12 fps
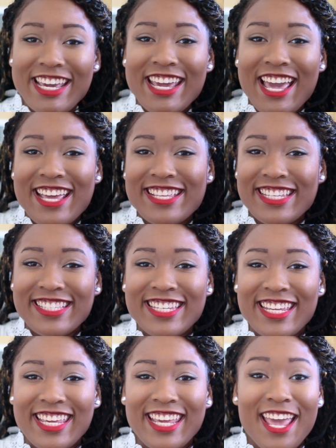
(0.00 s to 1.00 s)
Hey guys, it's
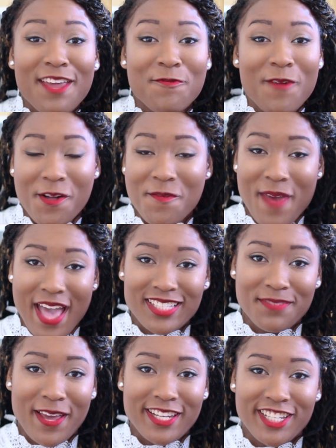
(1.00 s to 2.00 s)
Nikki and welcome back
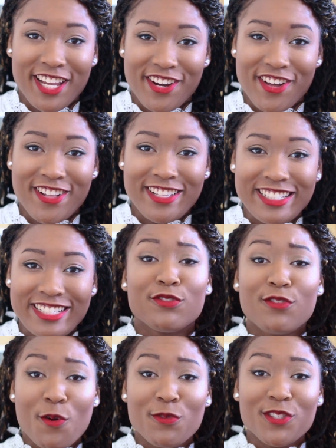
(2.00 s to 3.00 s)
to my channel.
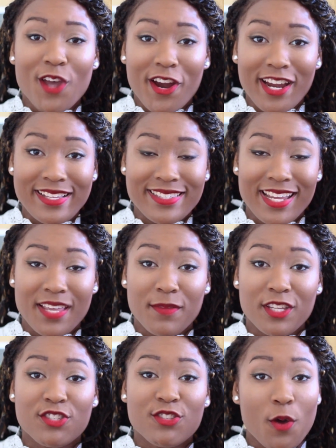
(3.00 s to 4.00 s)
So sorry it's taken
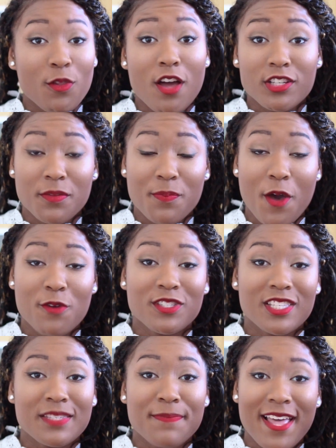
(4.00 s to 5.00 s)
me so long to
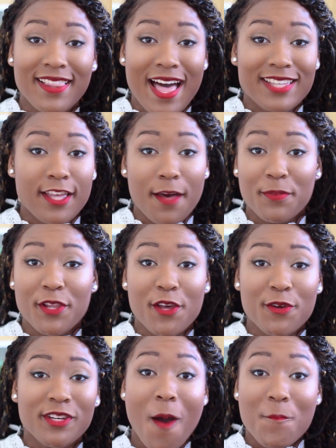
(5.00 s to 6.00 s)
post since my last
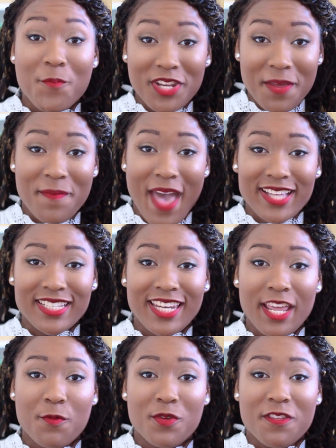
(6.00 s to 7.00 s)
upload, but I'm back
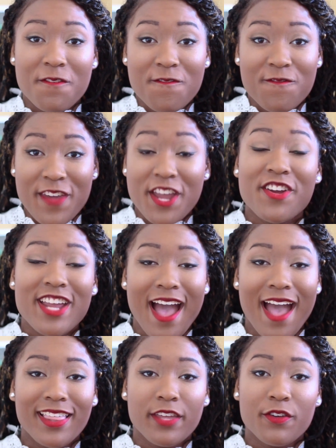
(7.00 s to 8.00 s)
today with a very
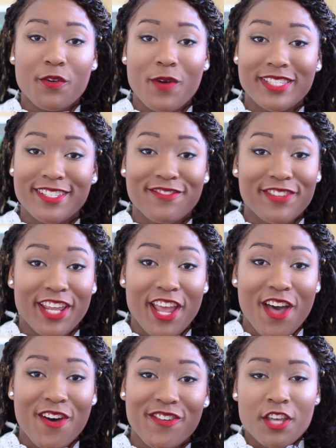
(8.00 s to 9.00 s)
highly requested
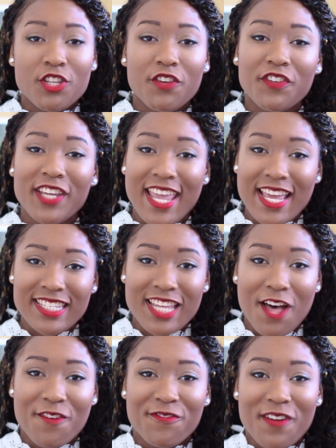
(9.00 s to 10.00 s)
video. So if you can't
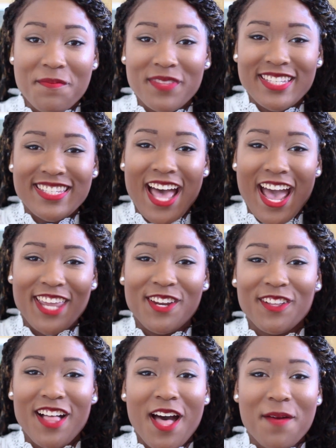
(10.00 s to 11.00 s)
tell from the
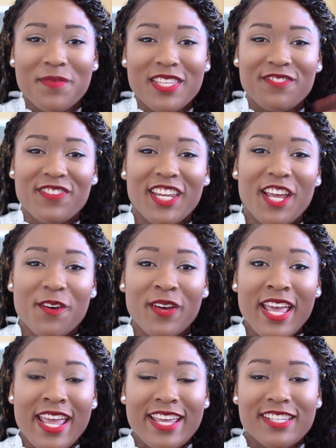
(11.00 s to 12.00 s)
title, this video
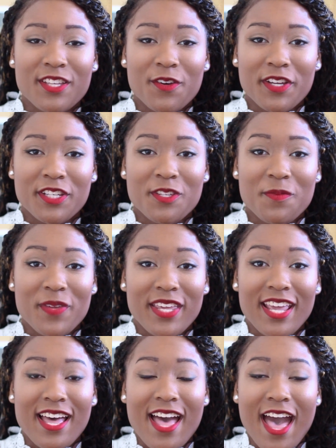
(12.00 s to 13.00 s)
is going to
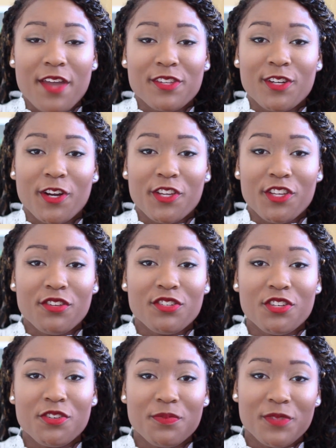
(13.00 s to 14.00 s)
be how to start a
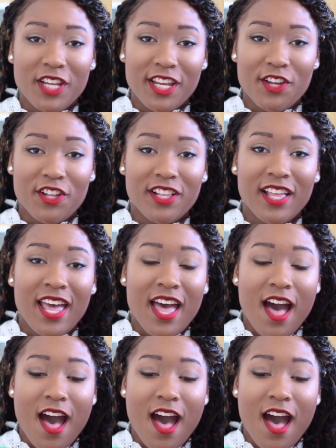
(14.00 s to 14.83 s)
YouTube channel